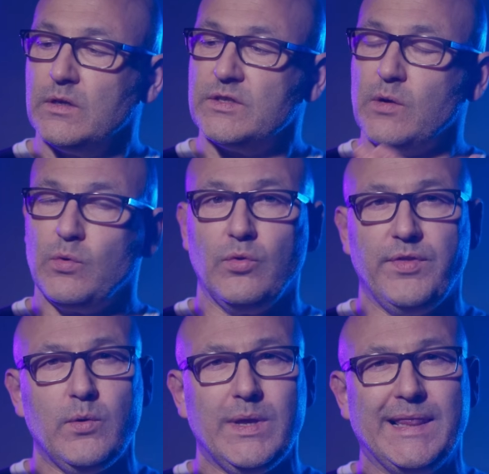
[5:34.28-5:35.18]
So
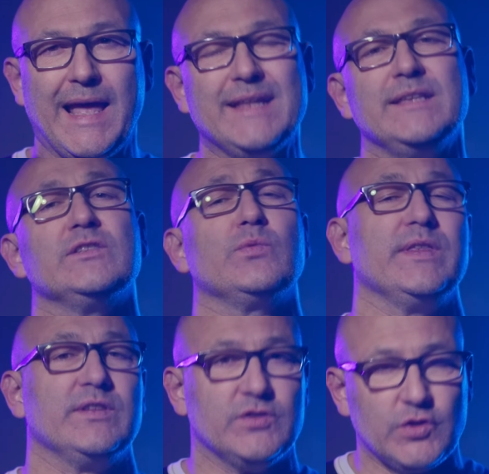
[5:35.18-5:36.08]
although a lens
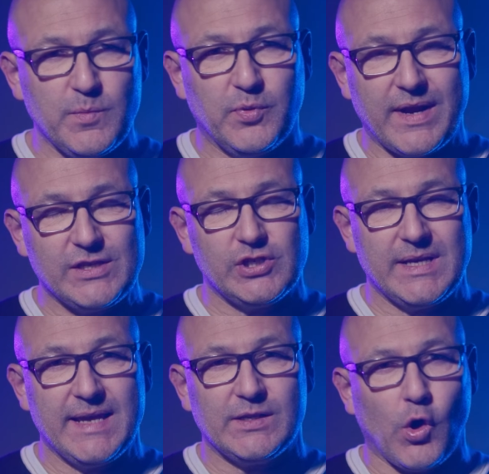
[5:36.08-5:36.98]
with
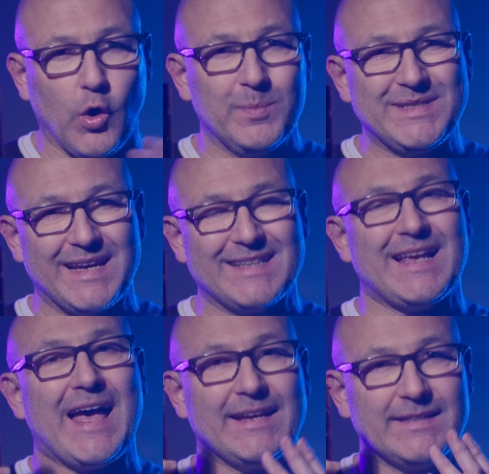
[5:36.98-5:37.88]
super-engineered optics
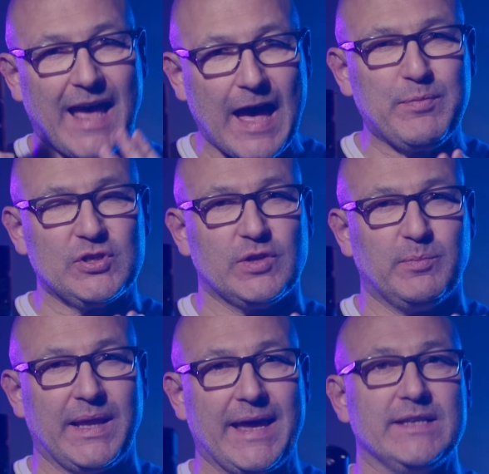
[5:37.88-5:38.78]
and aperture
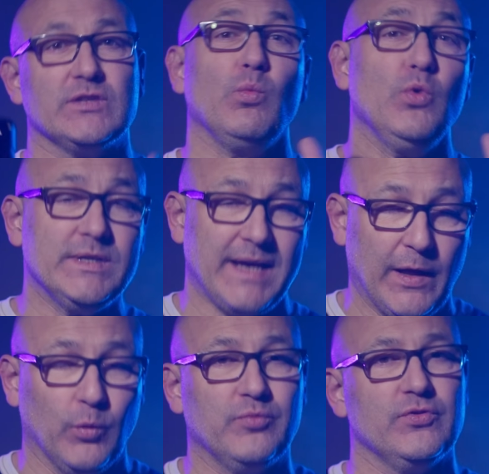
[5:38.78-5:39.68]
blades would
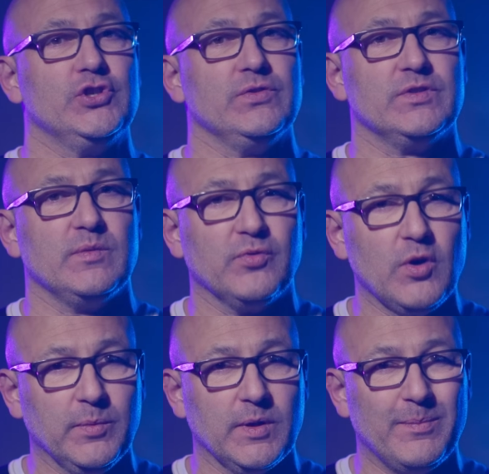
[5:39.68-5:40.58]
help reduce the
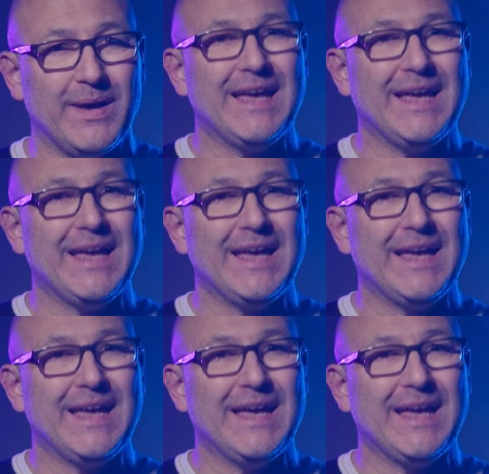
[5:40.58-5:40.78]
problem,